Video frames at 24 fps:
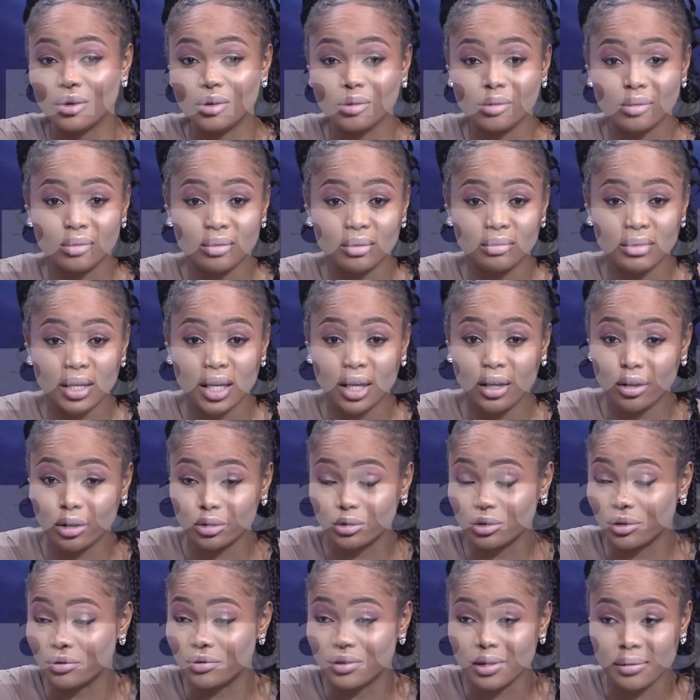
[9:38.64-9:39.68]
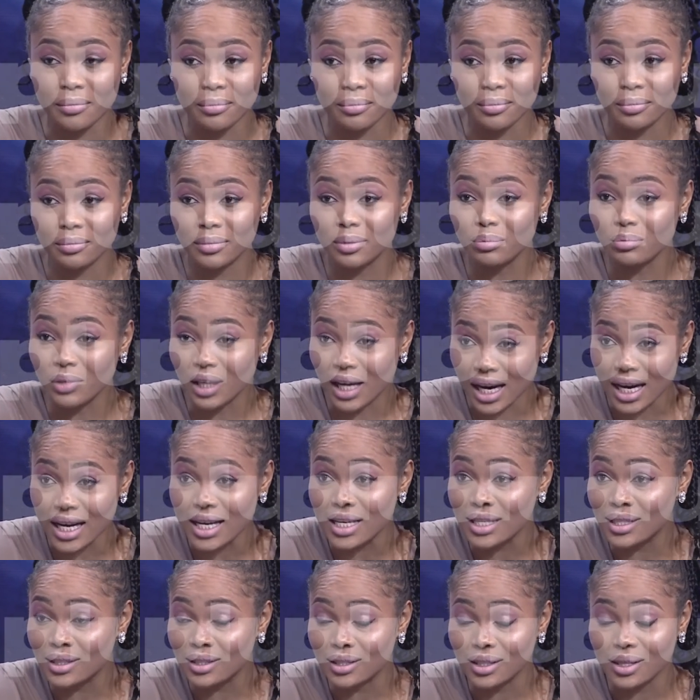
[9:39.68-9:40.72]
know, a lot of them,
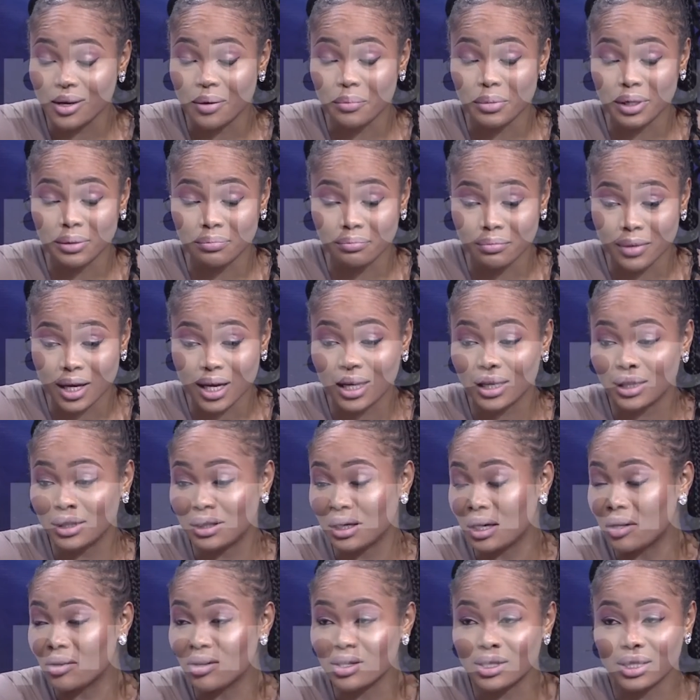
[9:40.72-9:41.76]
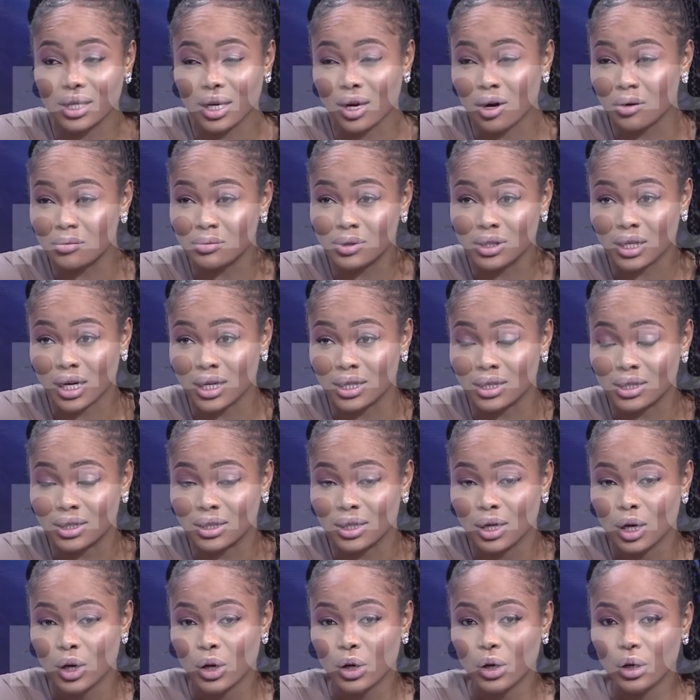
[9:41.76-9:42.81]
guys, I mean, men, they are not circumcised,
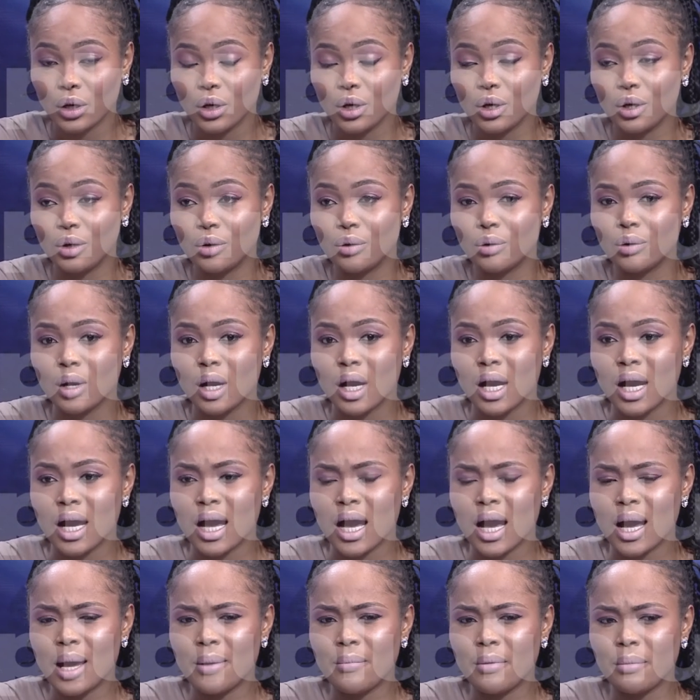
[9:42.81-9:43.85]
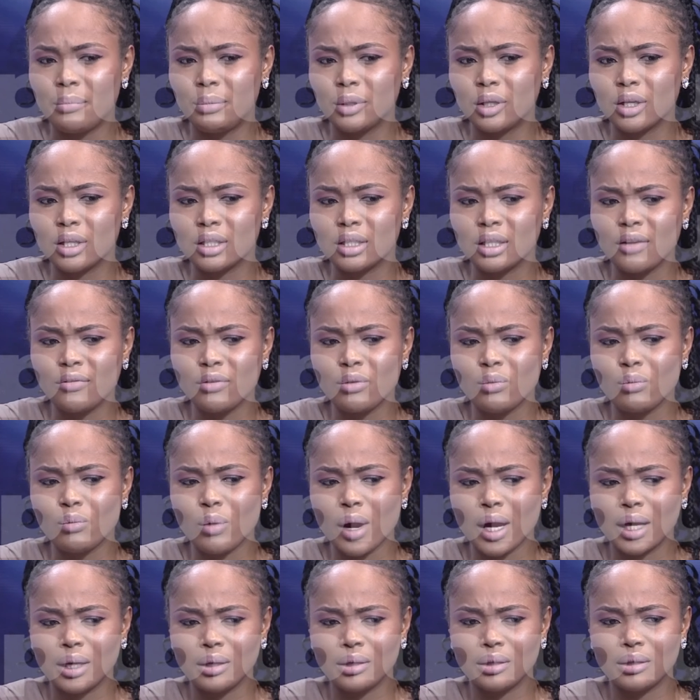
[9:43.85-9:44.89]
you know. I Because even
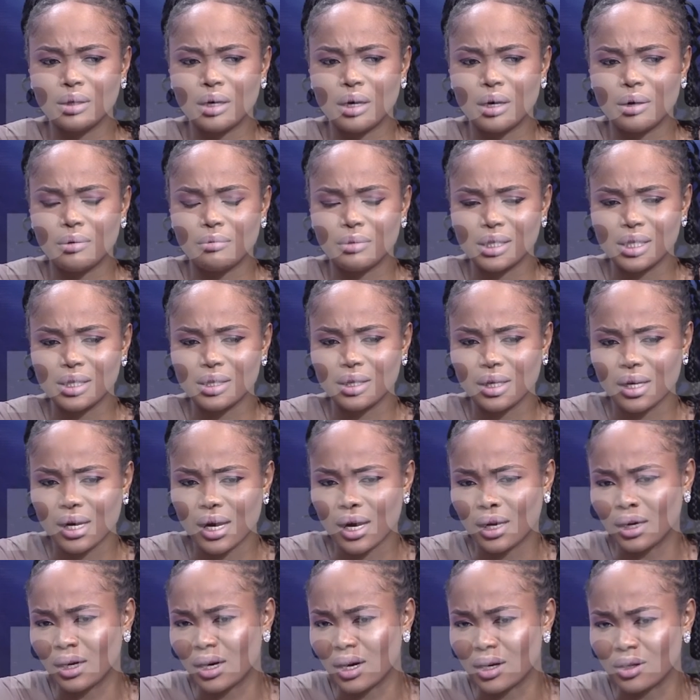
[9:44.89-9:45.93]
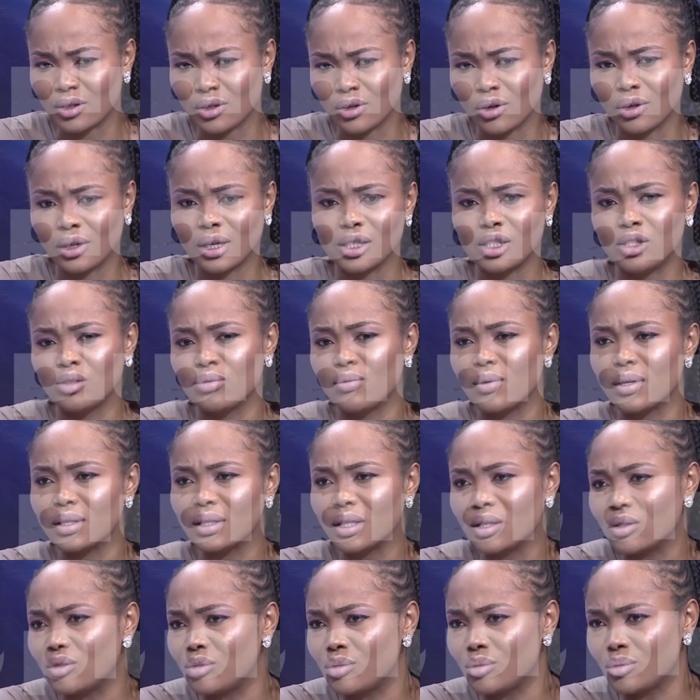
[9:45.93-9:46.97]
when uh, my sister had her son and she
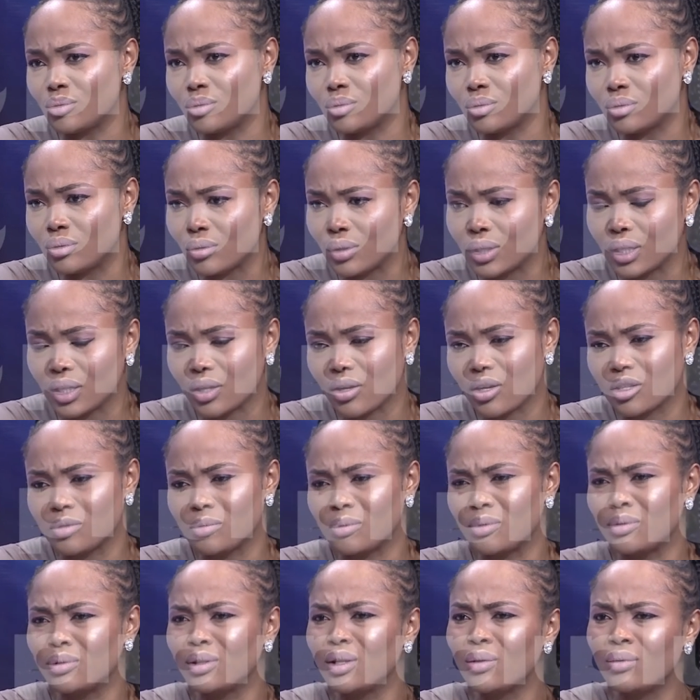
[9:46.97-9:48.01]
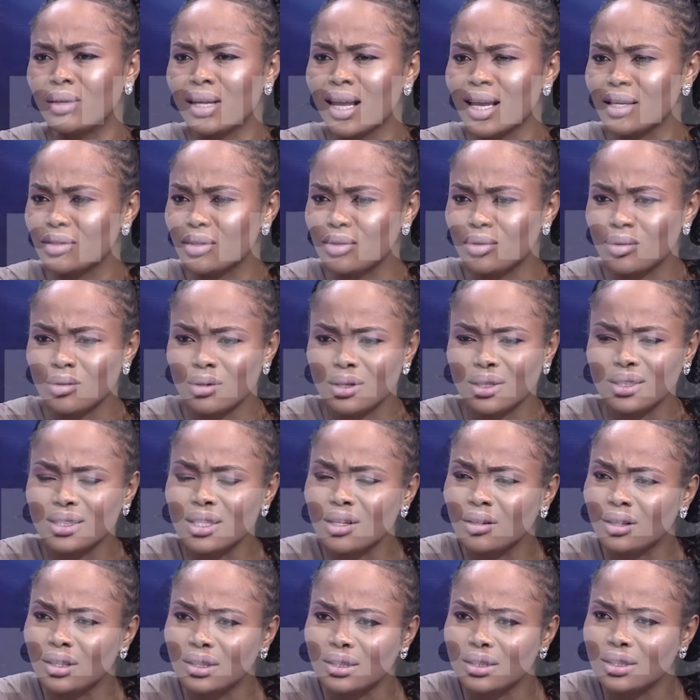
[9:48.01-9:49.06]
wanted to do it in hospital, they would ask you, is,
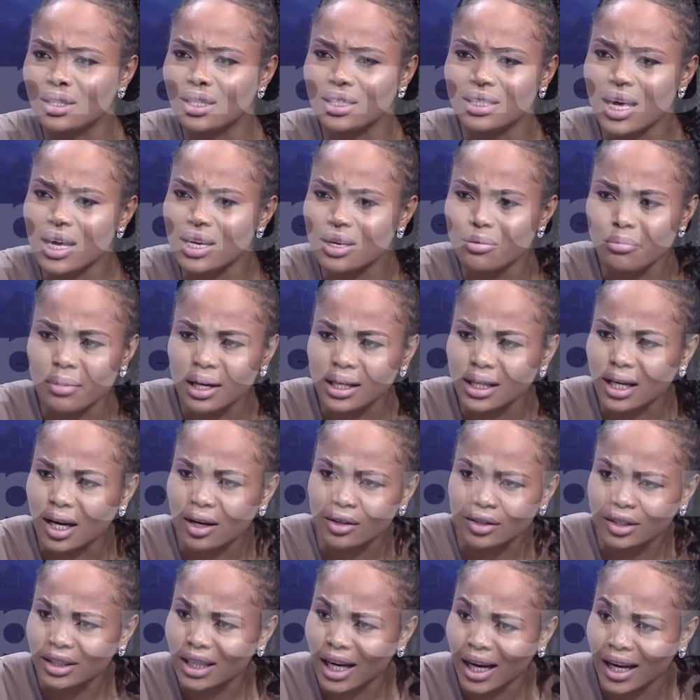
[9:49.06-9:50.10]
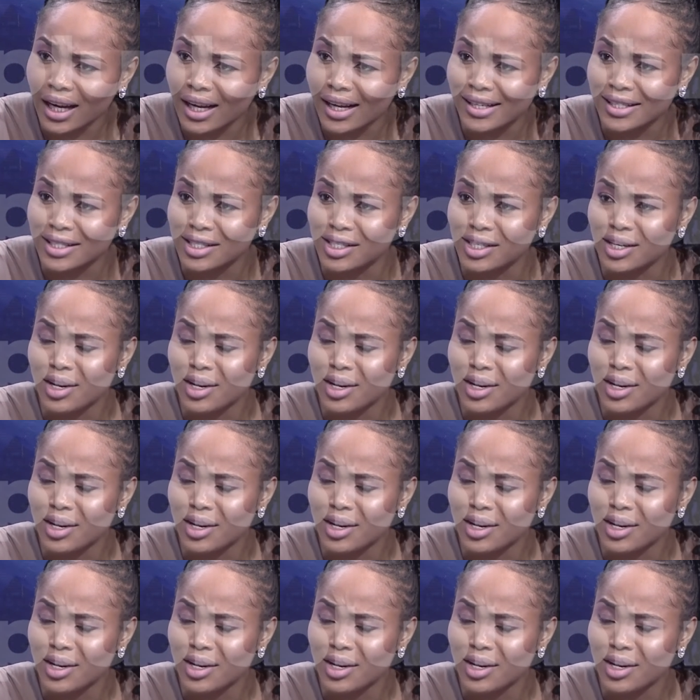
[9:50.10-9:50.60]
it, is there any medical challenge